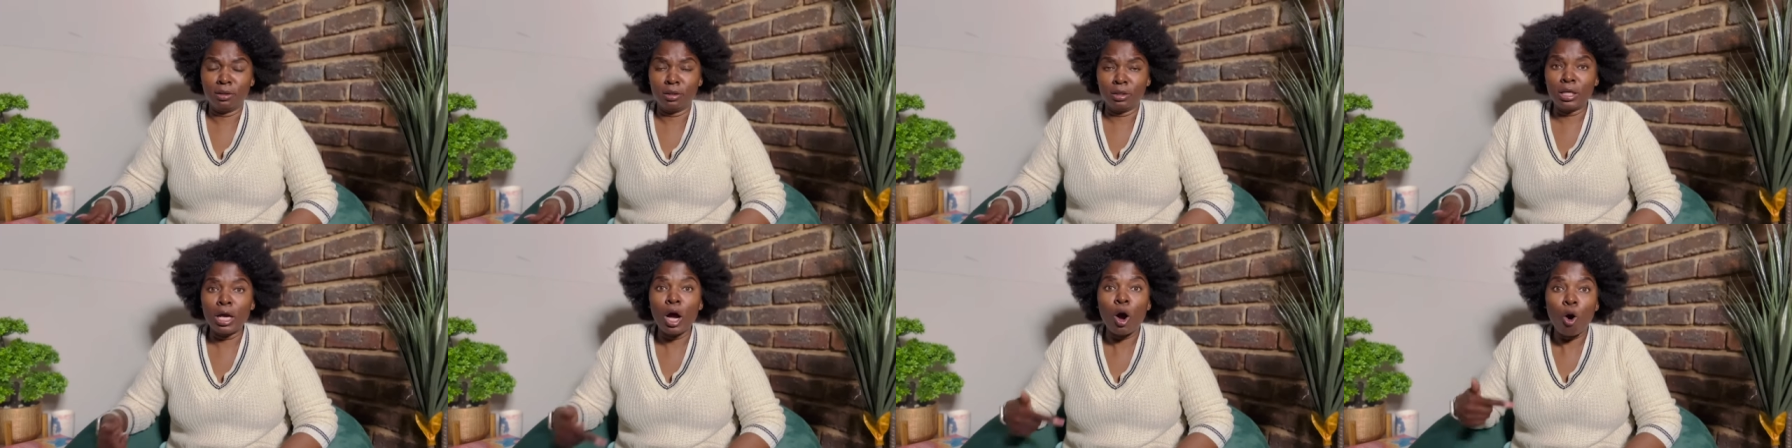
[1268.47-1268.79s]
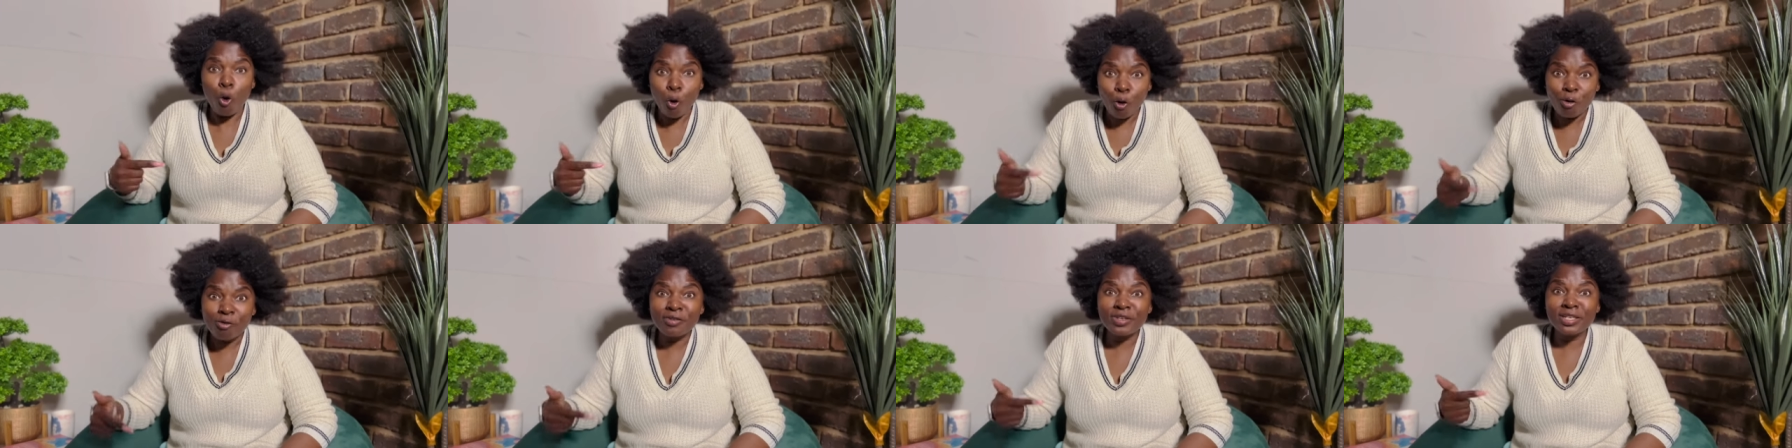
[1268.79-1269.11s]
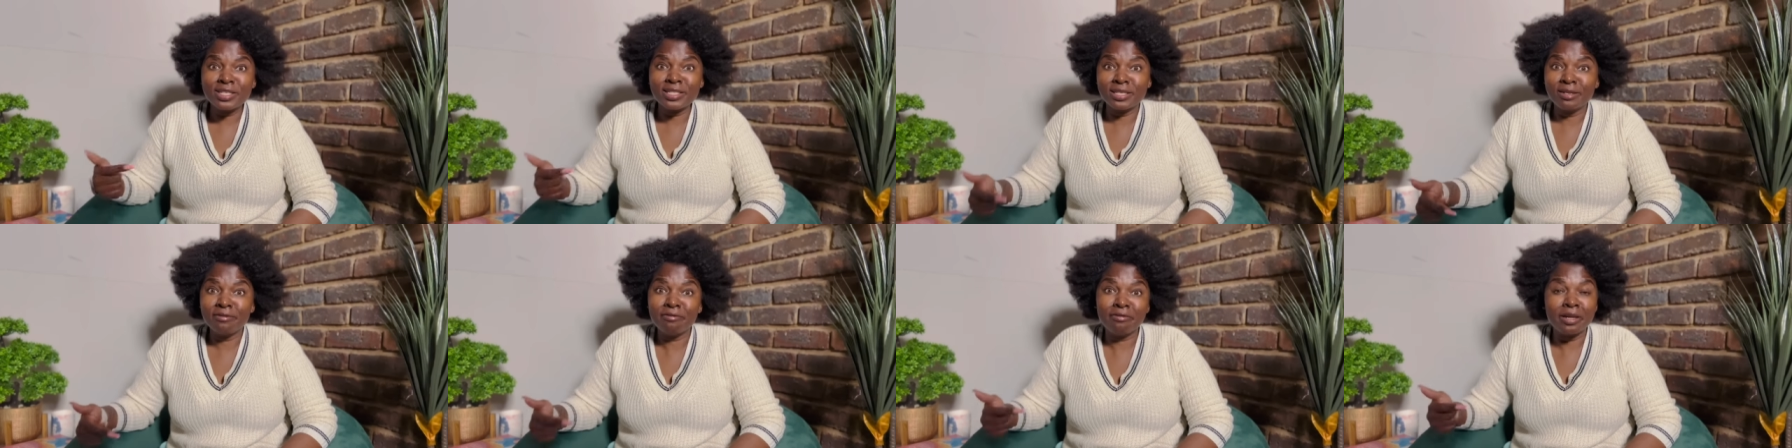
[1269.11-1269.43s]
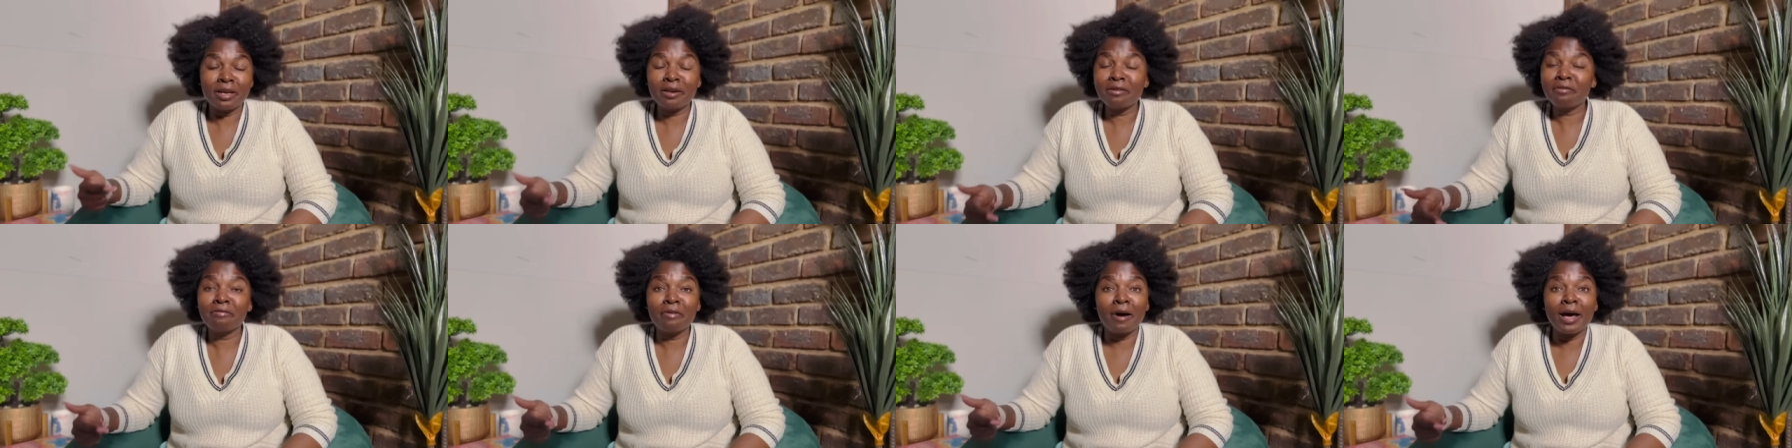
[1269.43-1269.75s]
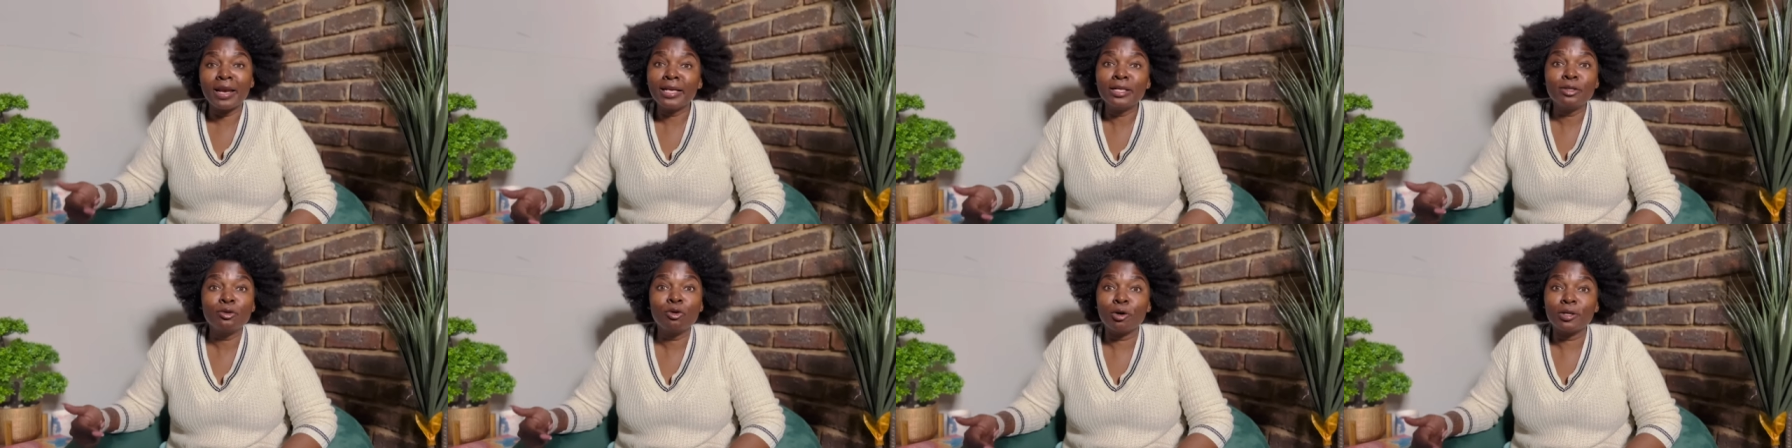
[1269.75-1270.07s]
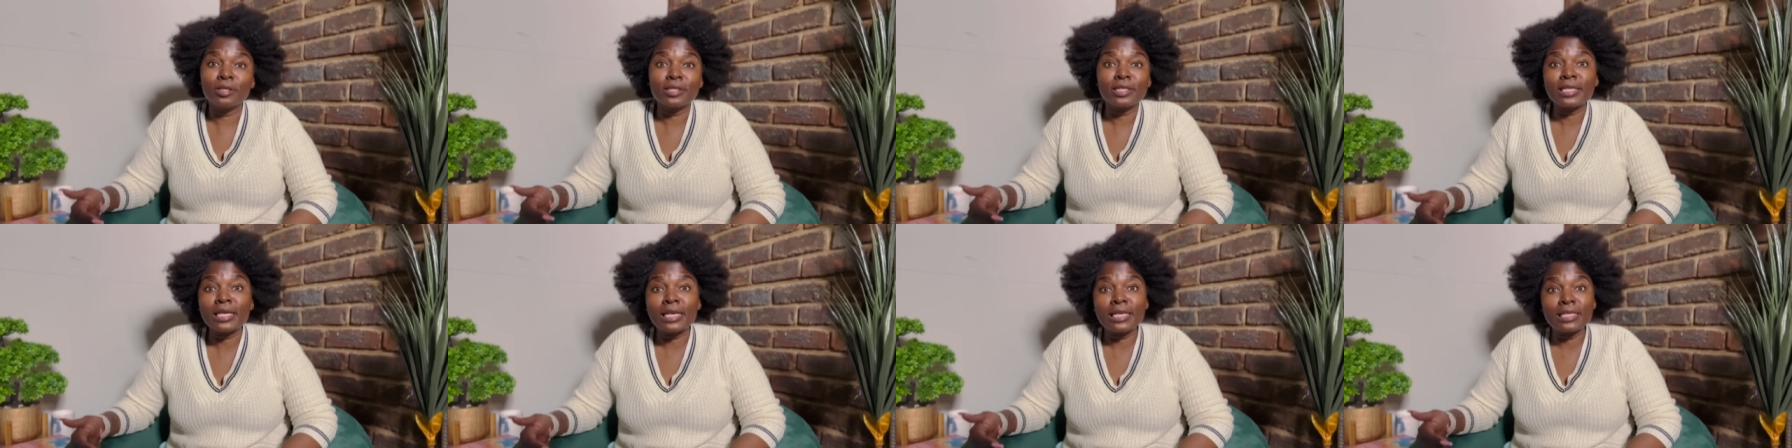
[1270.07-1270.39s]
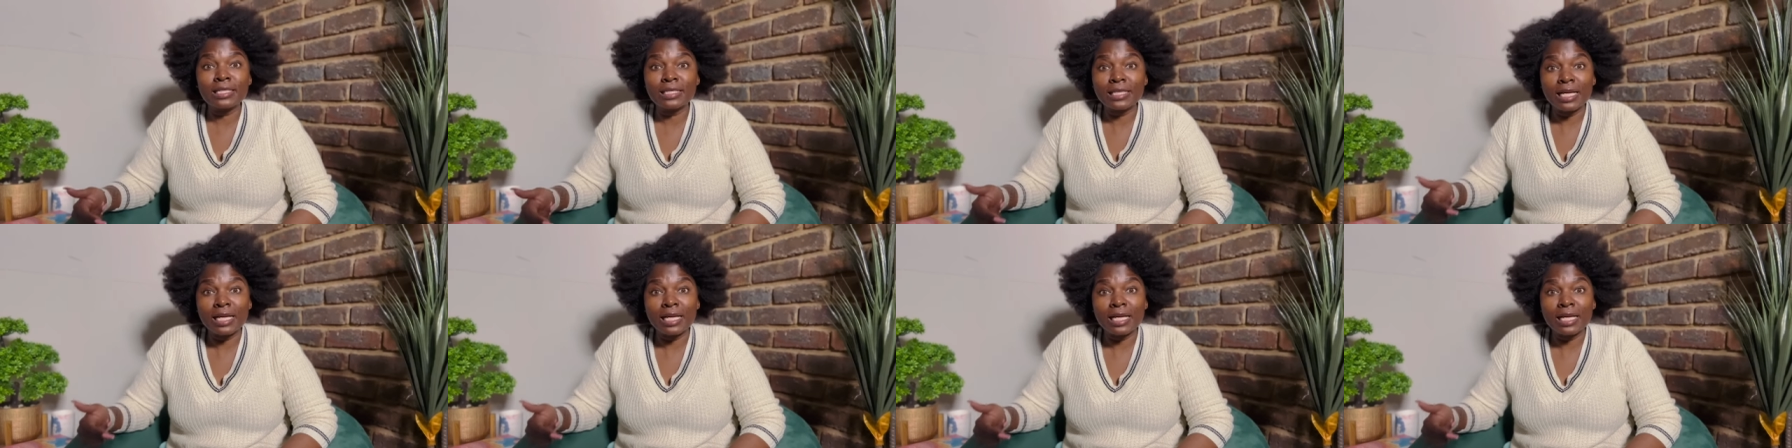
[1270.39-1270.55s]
they are obviously very valid concerns.